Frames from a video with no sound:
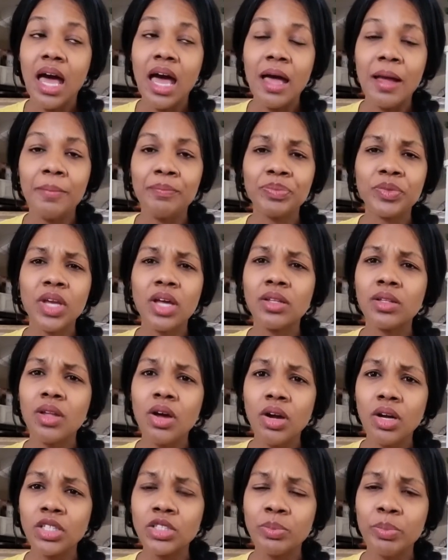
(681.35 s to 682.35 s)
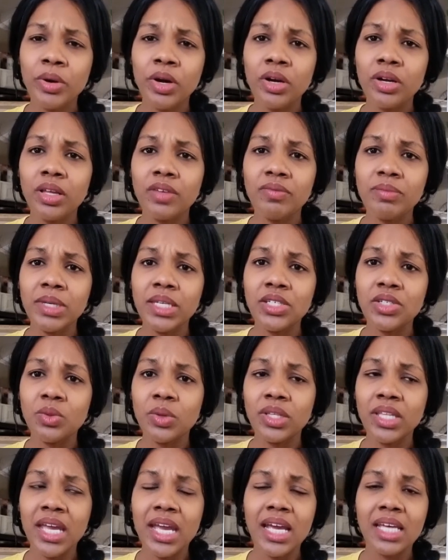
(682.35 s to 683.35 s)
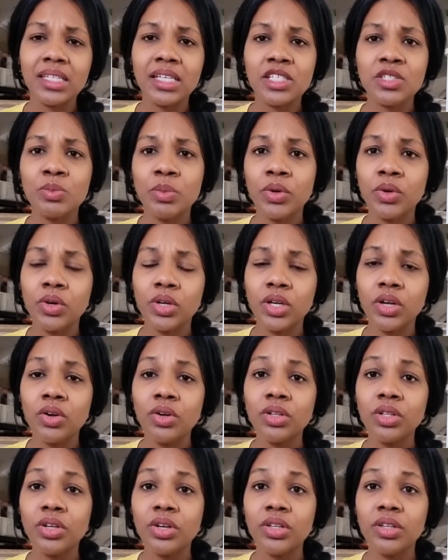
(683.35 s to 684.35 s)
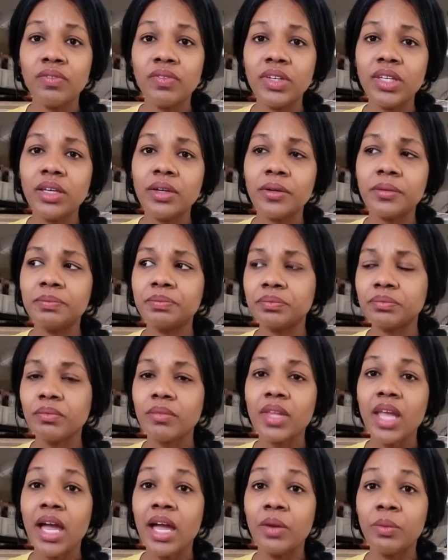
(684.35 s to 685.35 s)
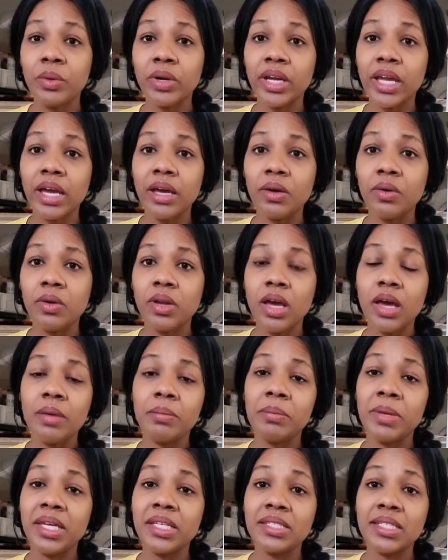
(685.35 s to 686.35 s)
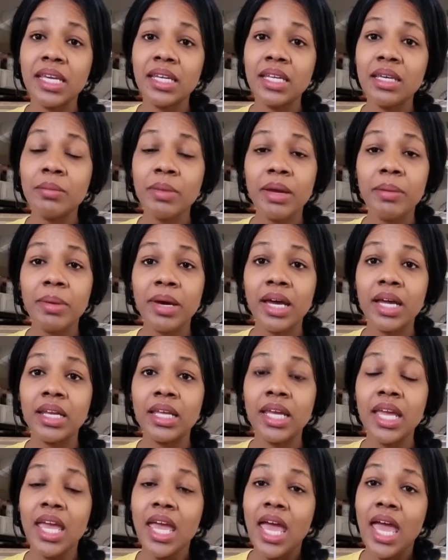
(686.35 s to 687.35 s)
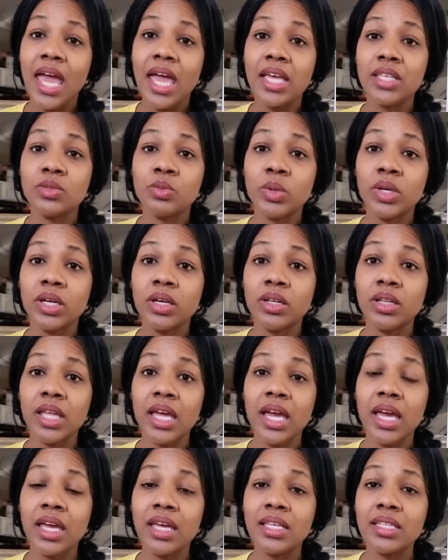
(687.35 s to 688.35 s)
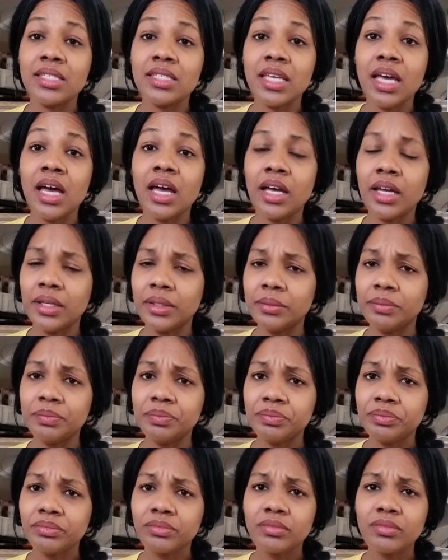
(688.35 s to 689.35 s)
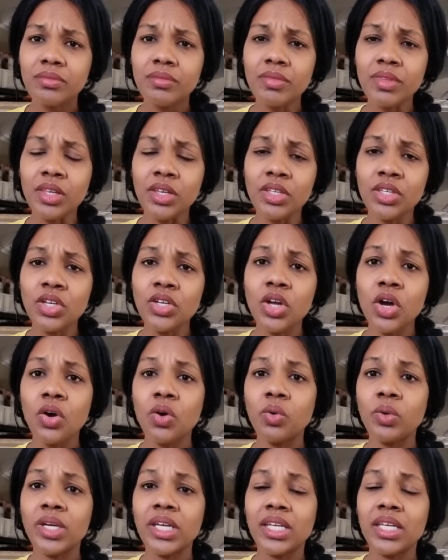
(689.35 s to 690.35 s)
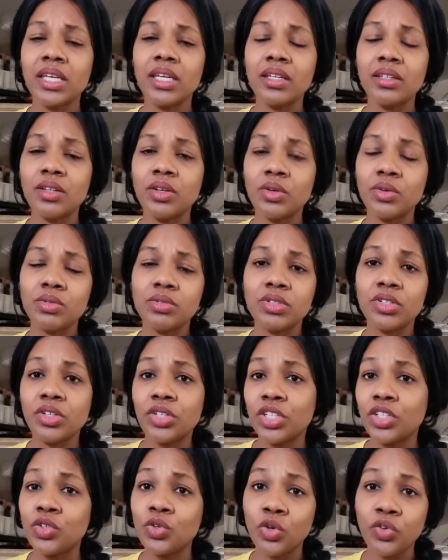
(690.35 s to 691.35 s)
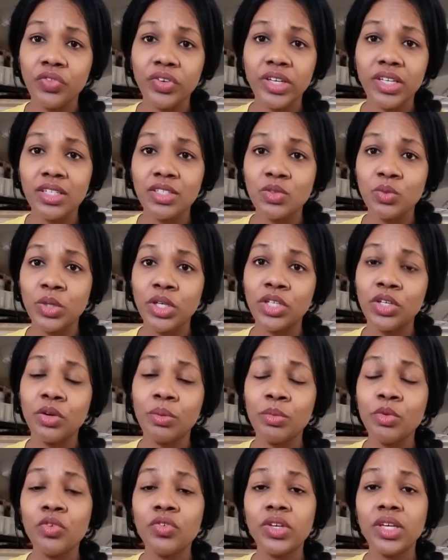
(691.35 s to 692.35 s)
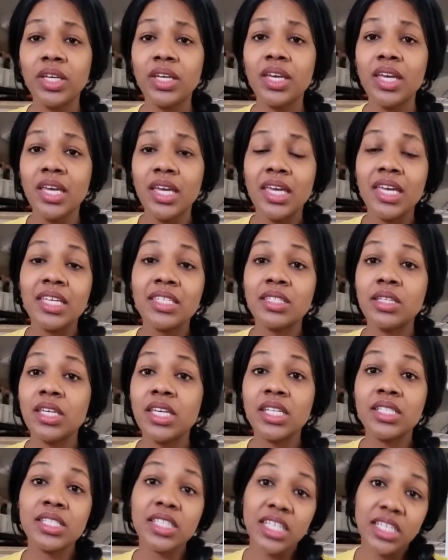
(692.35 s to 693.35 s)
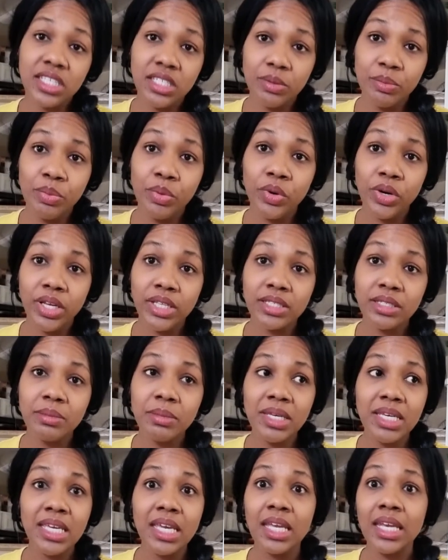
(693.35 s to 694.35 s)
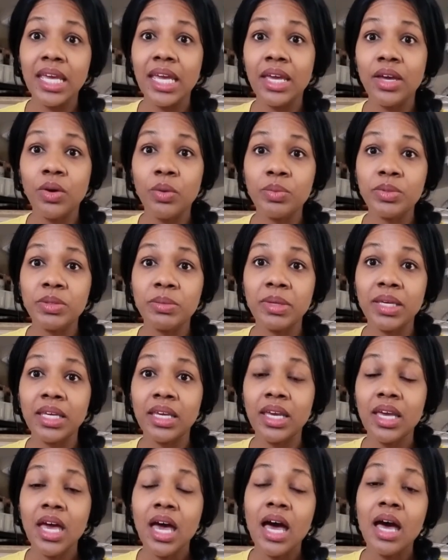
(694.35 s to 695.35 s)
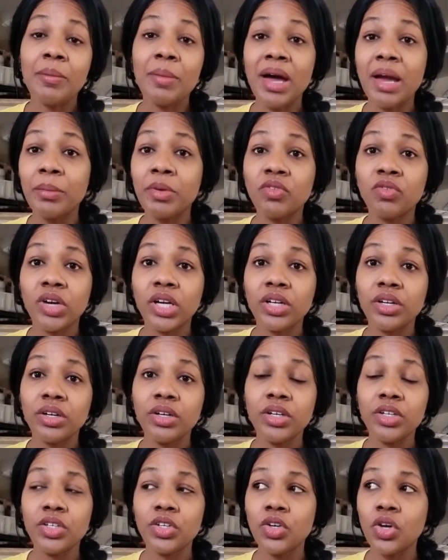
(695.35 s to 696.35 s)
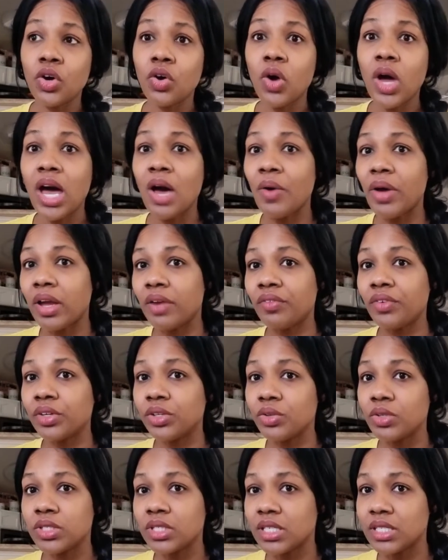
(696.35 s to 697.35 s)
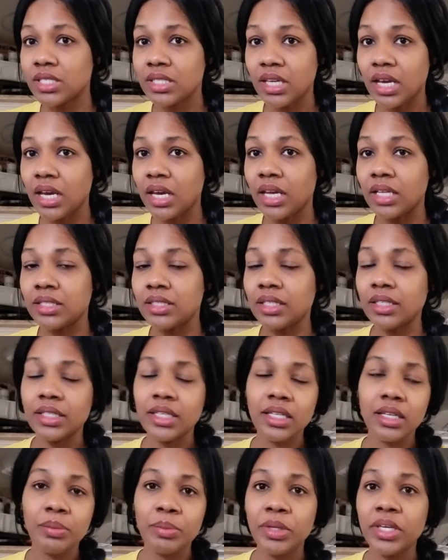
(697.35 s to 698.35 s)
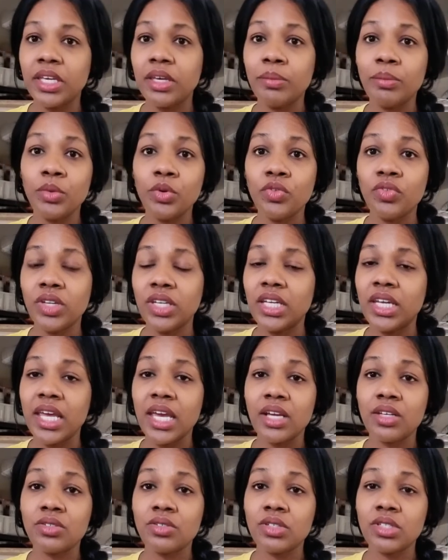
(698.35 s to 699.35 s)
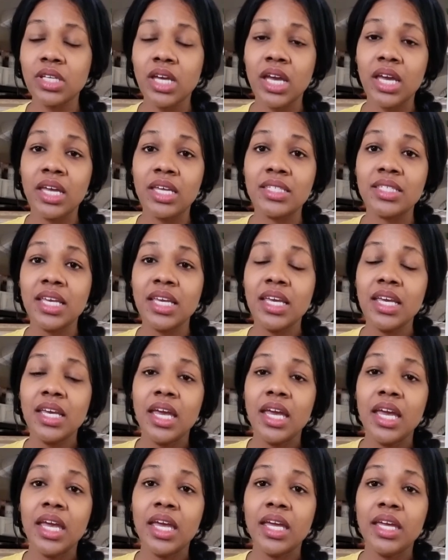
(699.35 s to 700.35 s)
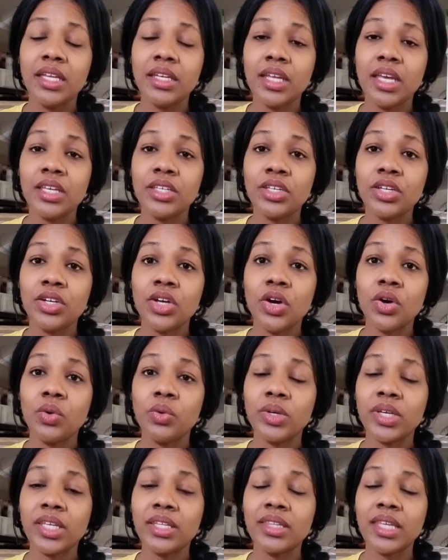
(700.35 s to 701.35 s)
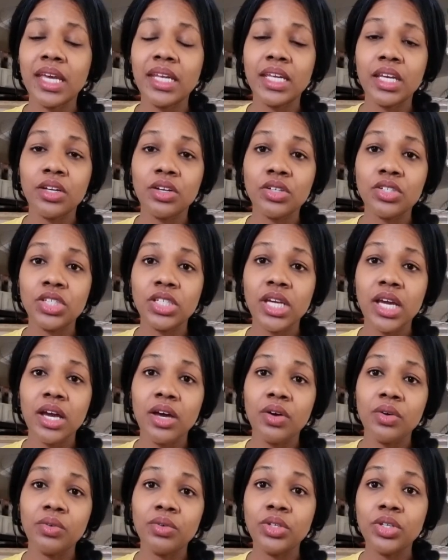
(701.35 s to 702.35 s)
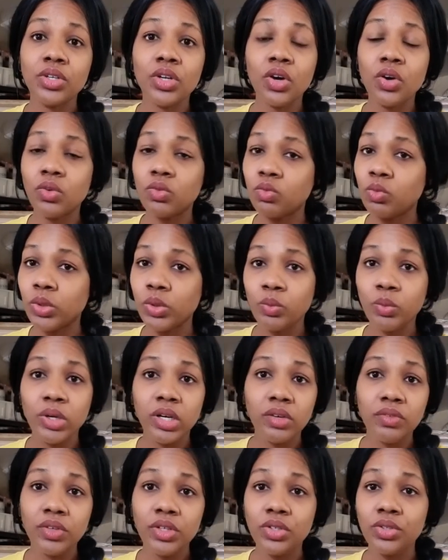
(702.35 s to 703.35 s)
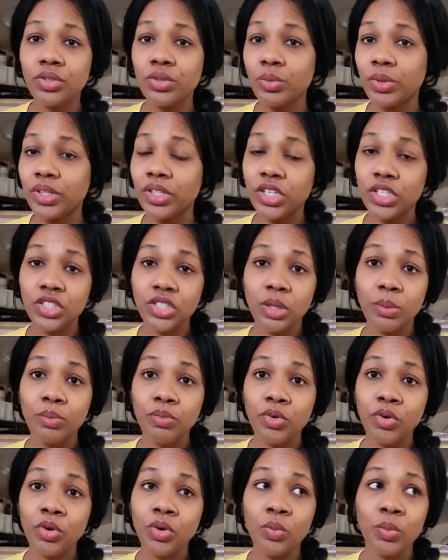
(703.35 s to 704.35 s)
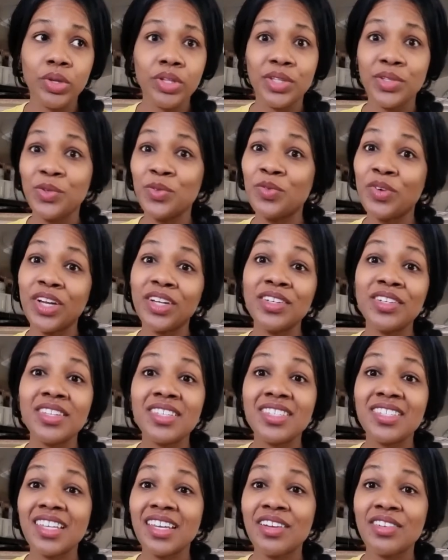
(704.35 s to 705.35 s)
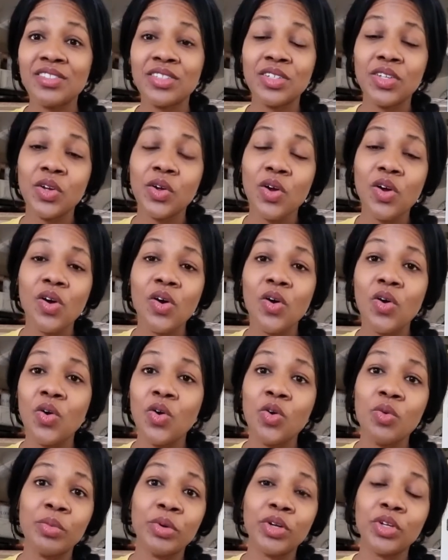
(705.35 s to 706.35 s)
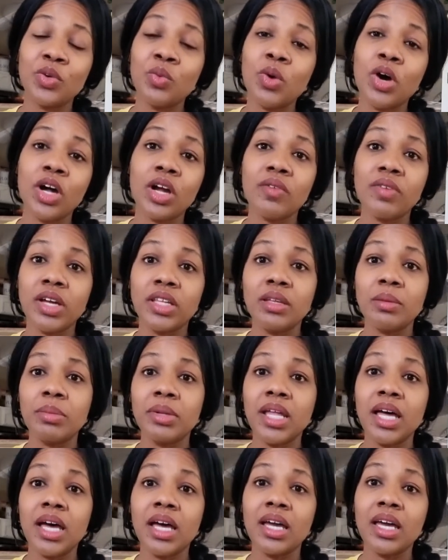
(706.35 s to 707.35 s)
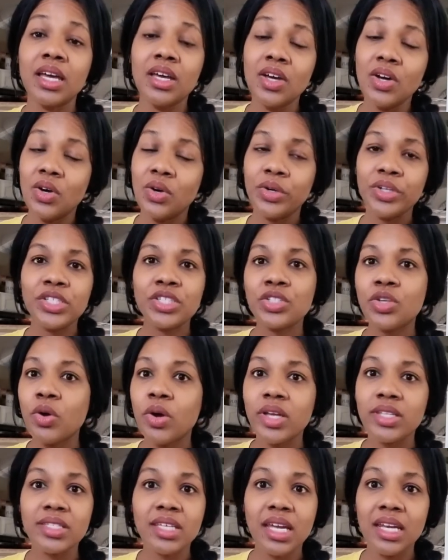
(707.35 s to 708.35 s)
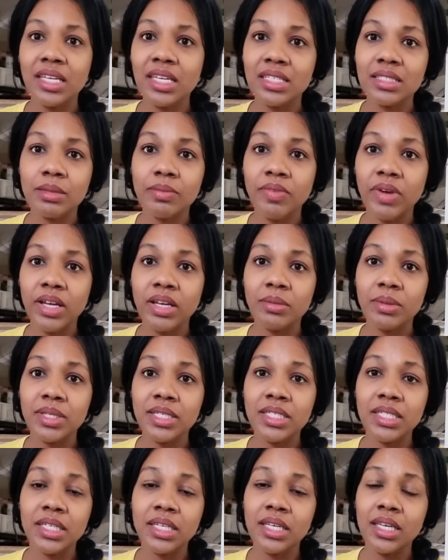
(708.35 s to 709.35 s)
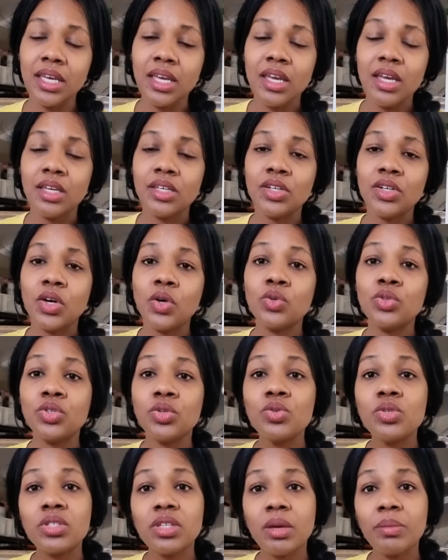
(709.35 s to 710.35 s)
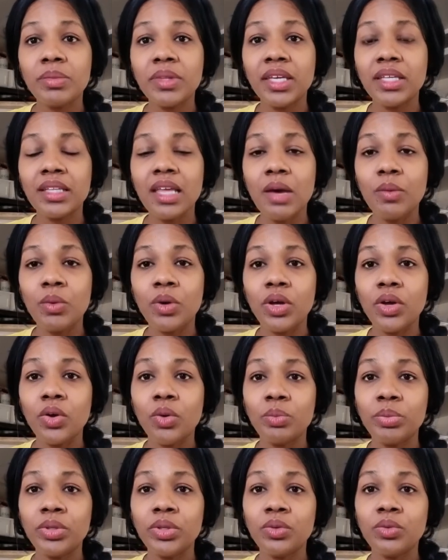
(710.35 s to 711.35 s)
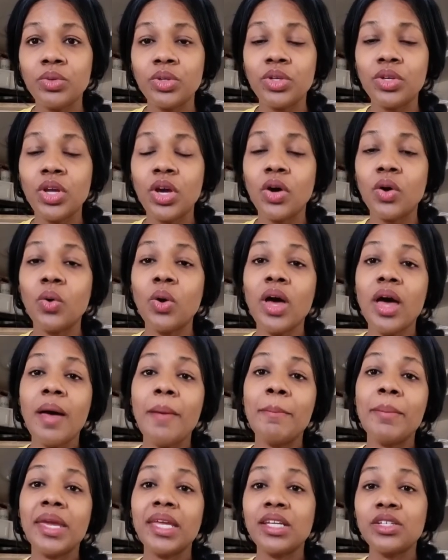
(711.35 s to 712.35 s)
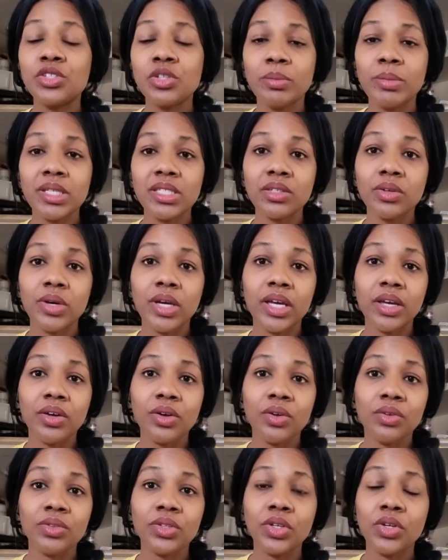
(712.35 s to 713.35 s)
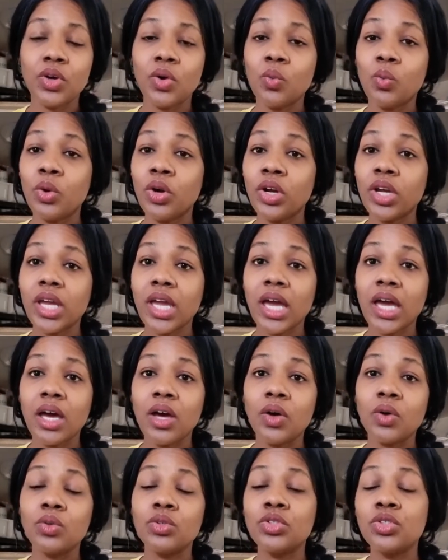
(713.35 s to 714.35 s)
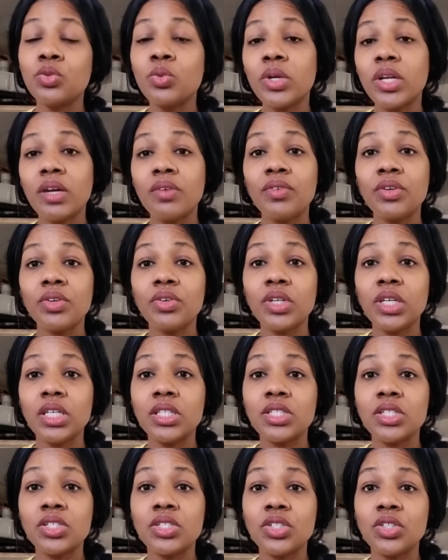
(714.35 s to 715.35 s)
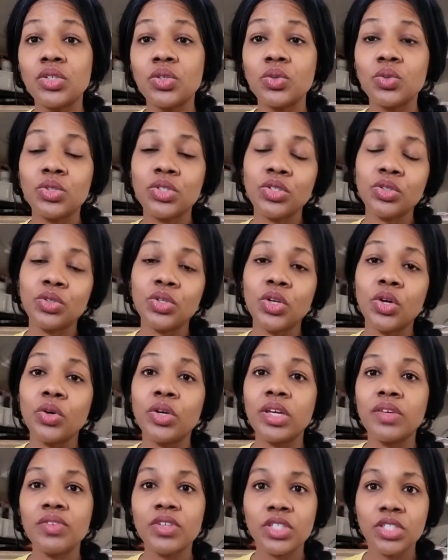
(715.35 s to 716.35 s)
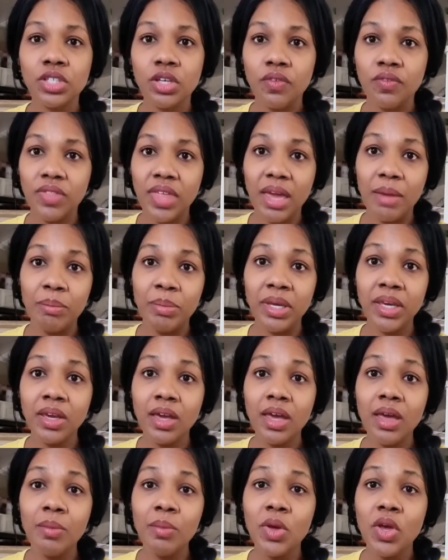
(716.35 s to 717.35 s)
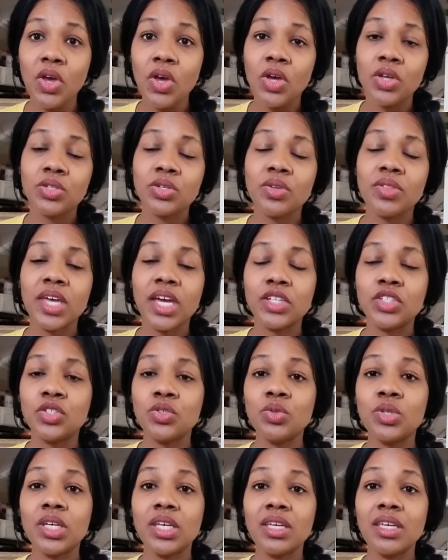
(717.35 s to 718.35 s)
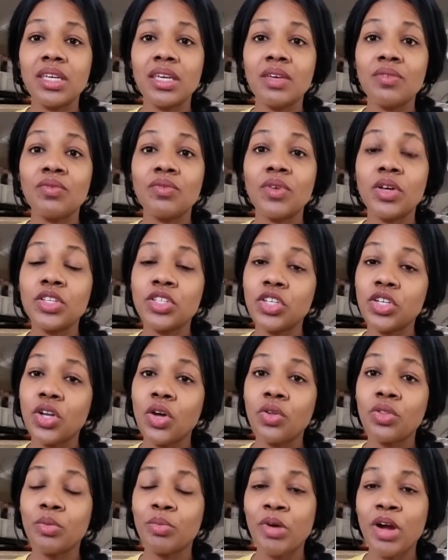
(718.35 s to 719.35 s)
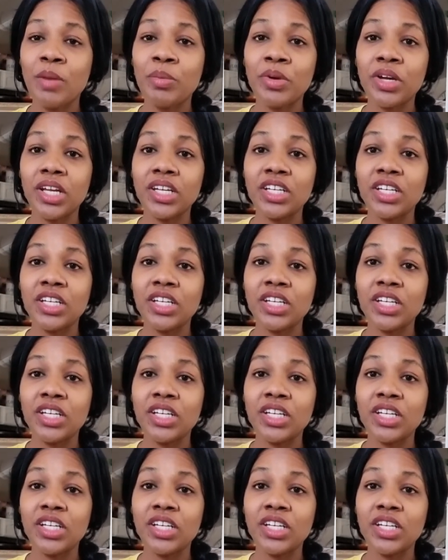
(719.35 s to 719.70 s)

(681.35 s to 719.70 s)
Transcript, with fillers: Um, a large part of me doing that, as I spoke in earlier in the video, I work out. I'm maintaining my body as well as um, you know getting those good endorphins when you're moving is it, it's it's important to me and it helps me um, i'm a runner you know however you decide to get up and get moving and exercise and you know get that energy out you know wh- whatever you do whether you jump rope whether you run the stairs in your home or you walk around the block or you just go outside and get some vitamin d you know do something that will help you you know manage your mental health you know work out do whatever you need to do to you know give yourself that pickup so that you can give you know the proper